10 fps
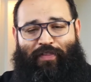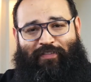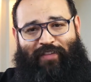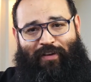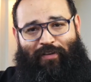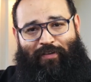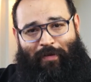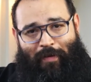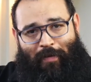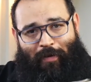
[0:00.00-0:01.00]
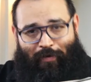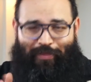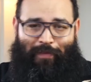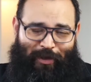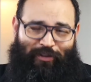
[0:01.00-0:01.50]
on
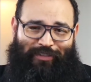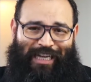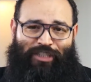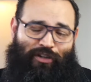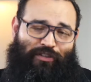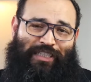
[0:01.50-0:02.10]
the middle section